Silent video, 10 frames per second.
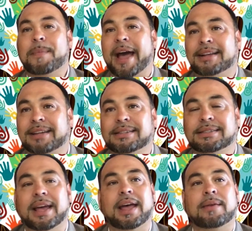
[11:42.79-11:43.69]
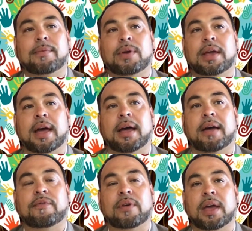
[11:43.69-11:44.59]
As I said, we have
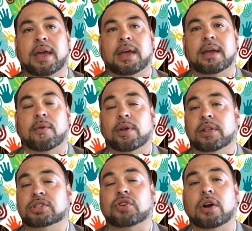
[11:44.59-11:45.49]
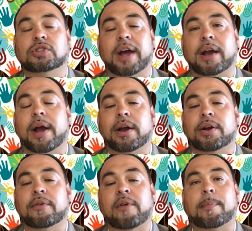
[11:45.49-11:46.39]
a really strong track record
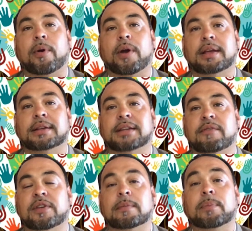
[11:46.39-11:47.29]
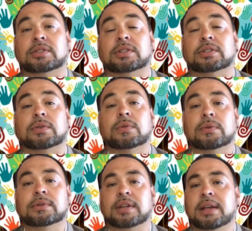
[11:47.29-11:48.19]
of operating safe in-person
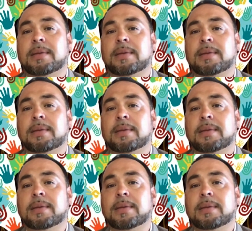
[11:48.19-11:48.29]
schools,